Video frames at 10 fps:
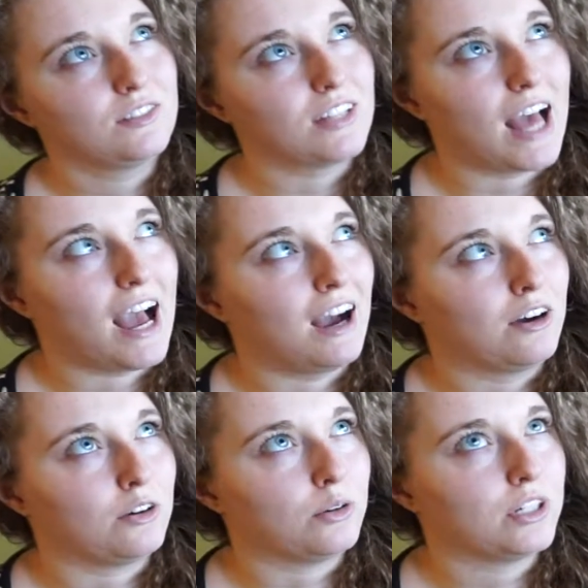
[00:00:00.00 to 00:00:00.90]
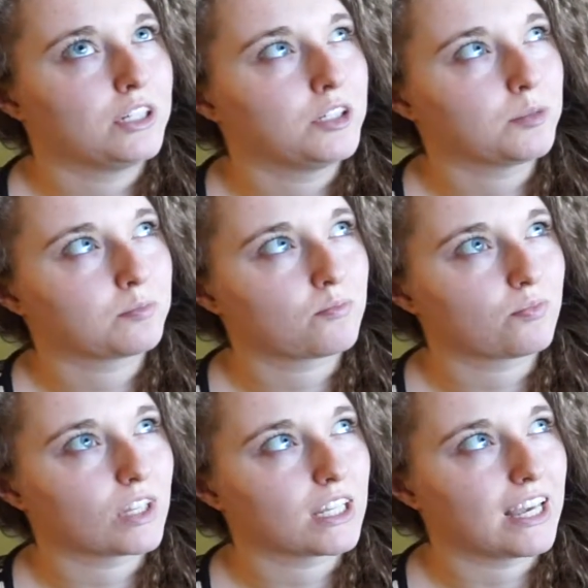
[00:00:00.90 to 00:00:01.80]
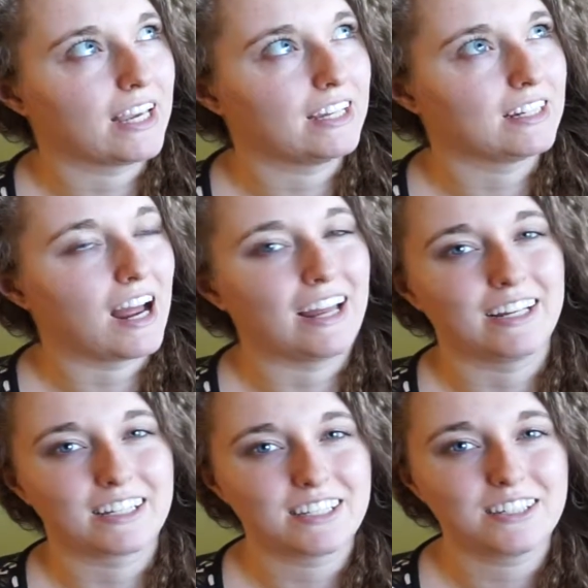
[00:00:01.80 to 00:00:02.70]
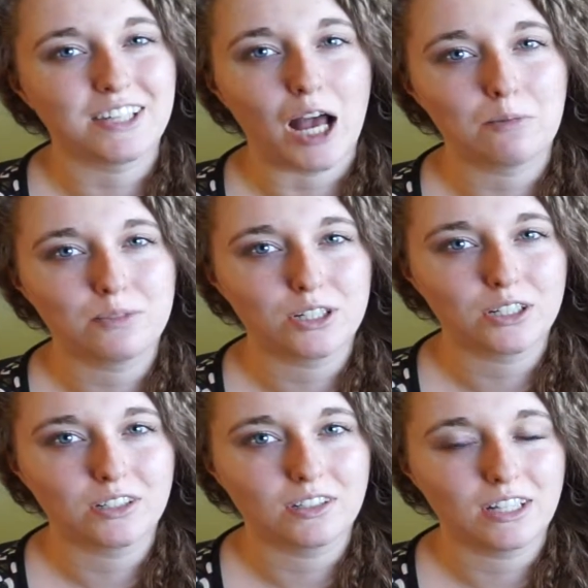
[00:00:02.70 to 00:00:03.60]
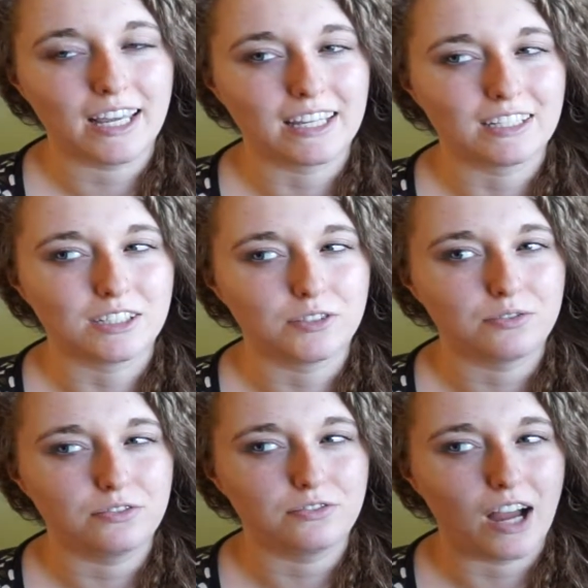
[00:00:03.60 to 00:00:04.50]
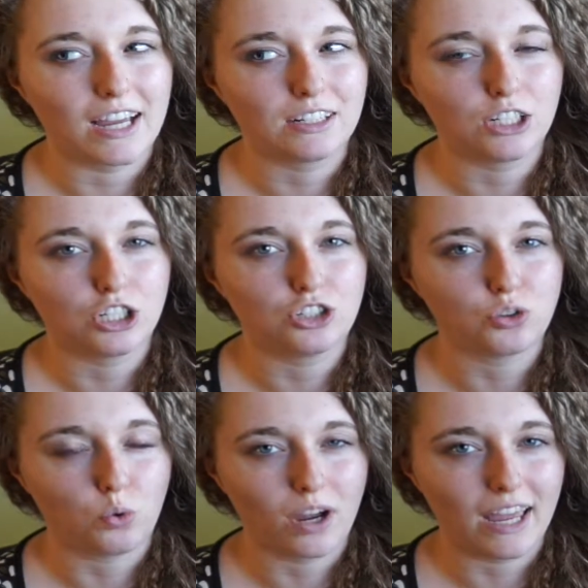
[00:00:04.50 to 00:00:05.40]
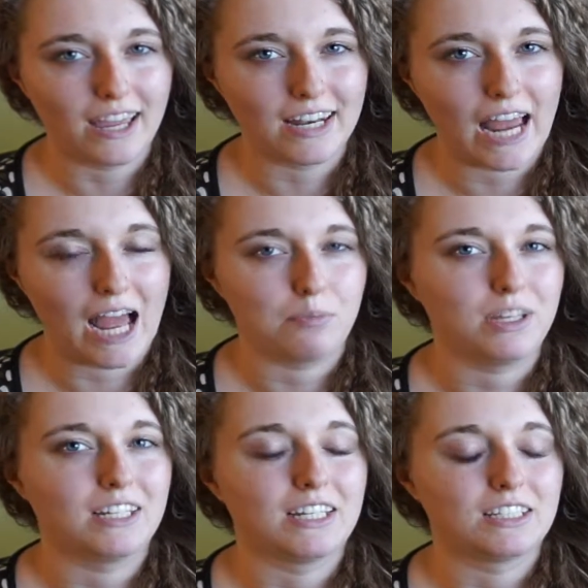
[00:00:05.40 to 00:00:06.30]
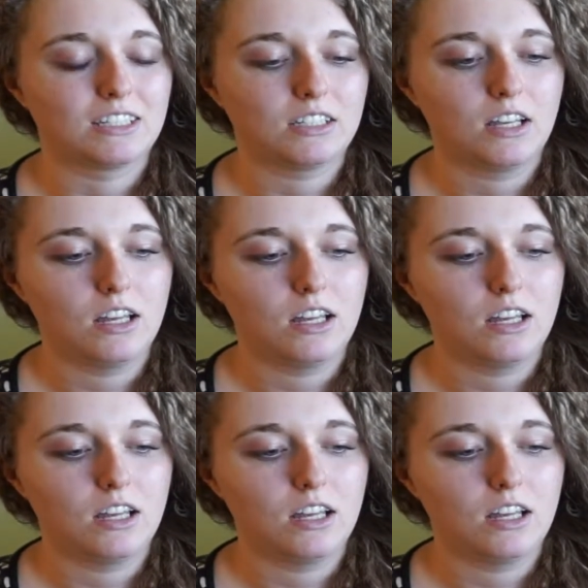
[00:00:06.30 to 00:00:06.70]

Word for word: How can I accept and find joy and happiness